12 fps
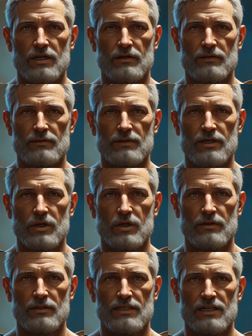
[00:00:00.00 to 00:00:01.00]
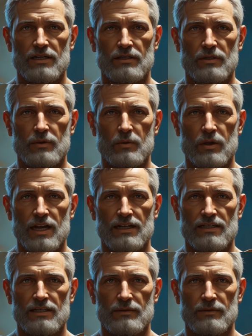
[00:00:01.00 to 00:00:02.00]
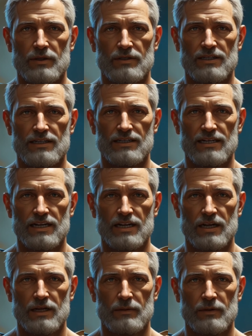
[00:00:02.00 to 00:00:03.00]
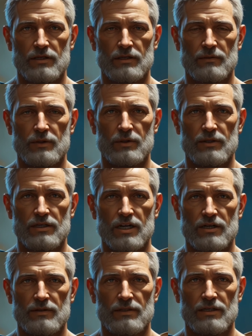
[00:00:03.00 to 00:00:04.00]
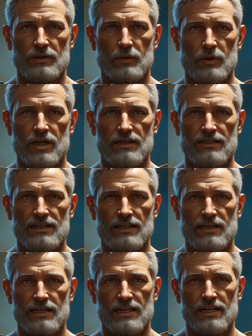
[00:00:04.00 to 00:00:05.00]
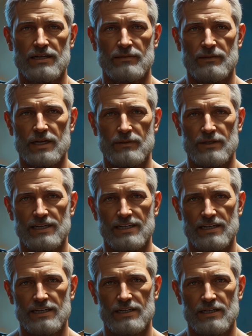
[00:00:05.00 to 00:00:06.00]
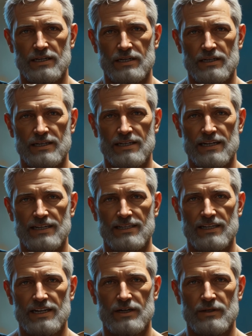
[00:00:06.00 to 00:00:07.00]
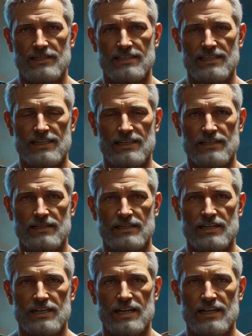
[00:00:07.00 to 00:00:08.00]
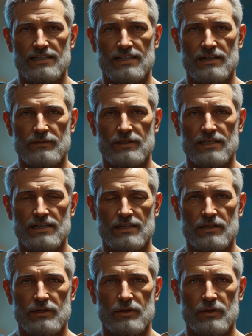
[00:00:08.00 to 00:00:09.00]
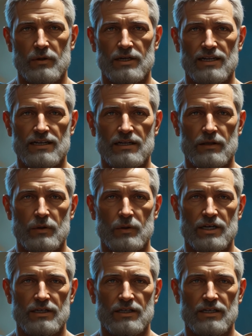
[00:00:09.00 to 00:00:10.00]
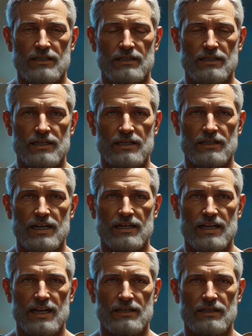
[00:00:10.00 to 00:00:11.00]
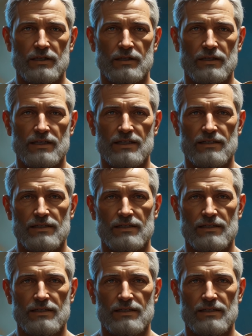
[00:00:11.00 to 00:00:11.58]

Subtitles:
often belongs not to the wisest person, but to the most confident one. In public, certainty is currency, and deep thinkers trade in questions, not answers.